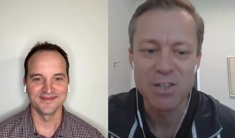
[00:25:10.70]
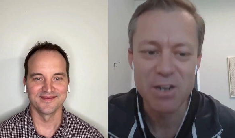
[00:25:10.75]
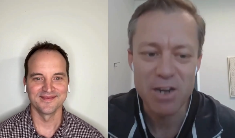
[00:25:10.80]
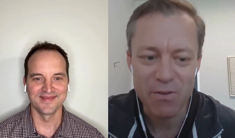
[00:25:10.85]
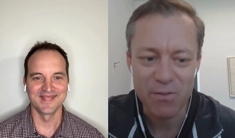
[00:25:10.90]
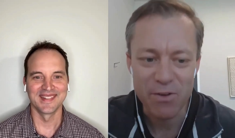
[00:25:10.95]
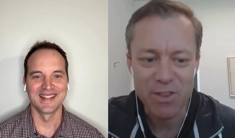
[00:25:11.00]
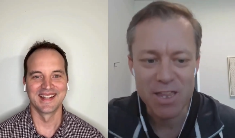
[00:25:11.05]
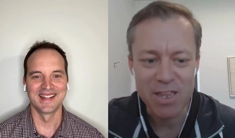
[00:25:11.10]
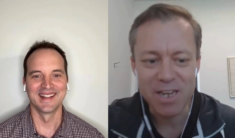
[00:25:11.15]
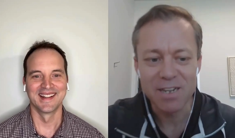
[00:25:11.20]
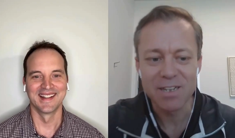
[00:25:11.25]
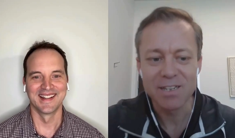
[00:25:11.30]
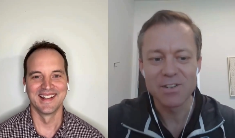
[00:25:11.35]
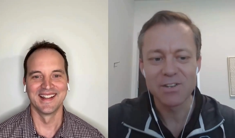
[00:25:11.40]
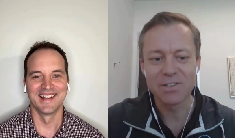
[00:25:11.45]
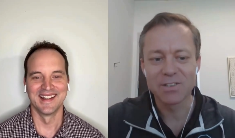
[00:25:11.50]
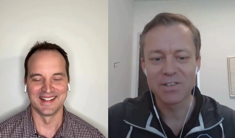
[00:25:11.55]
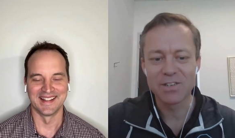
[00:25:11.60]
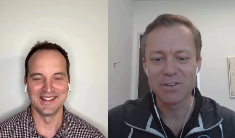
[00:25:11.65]
Speaker 1: that's not everything.
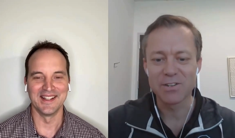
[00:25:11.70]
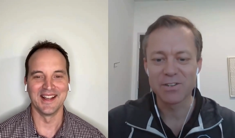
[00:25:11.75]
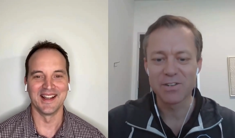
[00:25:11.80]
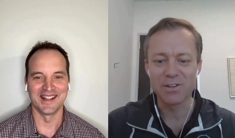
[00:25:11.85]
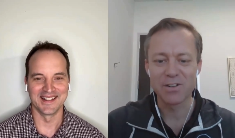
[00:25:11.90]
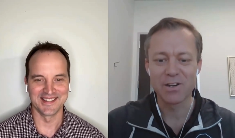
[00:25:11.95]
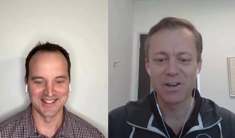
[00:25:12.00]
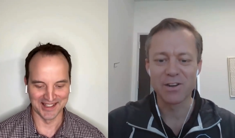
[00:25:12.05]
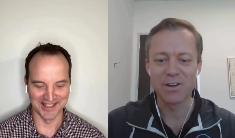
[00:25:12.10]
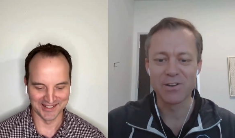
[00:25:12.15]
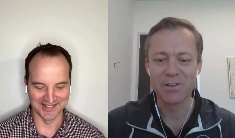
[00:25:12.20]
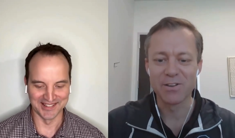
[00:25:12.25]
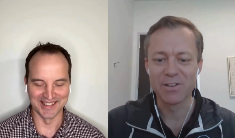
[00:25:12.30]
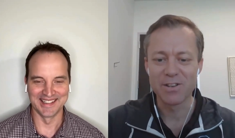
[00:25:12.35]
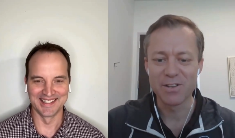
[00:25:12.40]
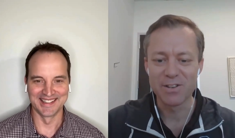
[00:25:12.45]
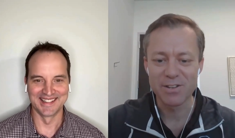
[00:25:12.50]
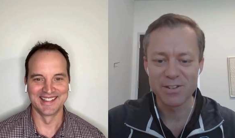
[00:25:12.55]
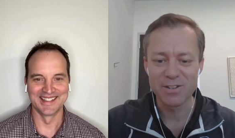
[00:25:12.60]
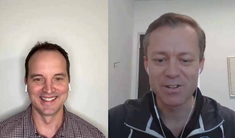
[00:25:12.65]
You, you yeah, you gotta,
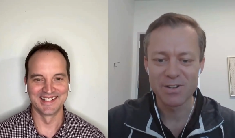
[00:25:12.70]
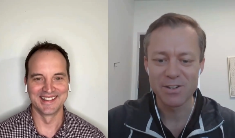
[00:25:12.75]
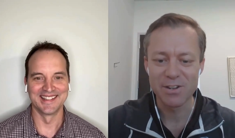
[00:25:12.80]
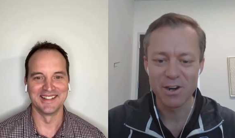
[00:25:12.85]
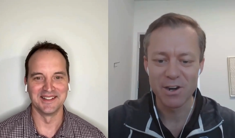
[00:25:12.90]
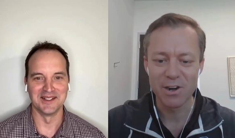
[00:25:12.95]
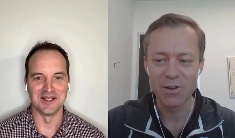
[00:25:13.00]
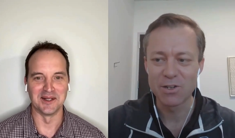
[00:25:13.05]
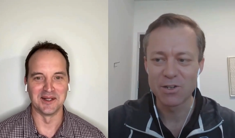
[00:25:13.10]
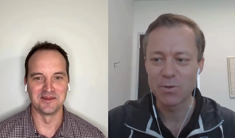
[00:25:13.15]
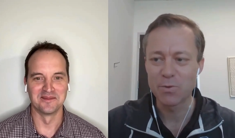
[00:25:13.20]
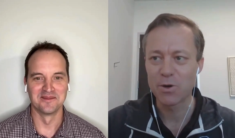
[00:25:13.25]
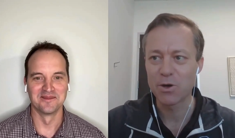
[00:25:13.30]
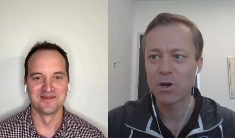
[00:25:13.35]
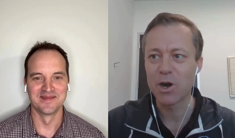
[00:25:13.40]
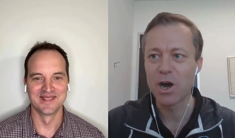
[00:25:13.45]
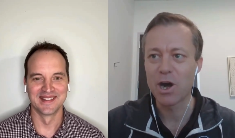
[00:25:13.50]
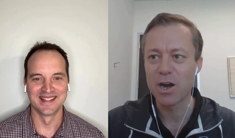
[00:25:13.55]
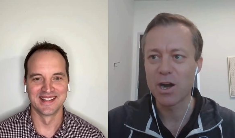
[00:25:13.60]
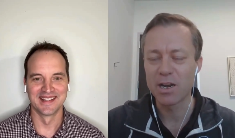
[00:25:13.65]
exactly. Got to learn yeah. to
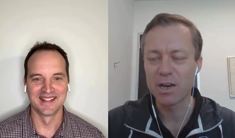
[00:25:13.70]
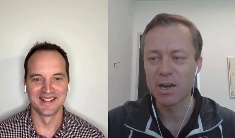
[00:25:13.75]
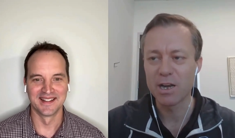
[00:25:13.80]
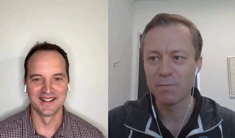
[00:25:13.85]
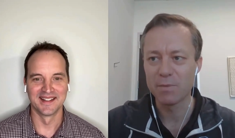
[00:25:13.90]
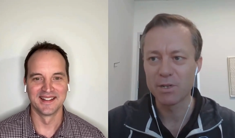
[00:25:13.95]
work hard and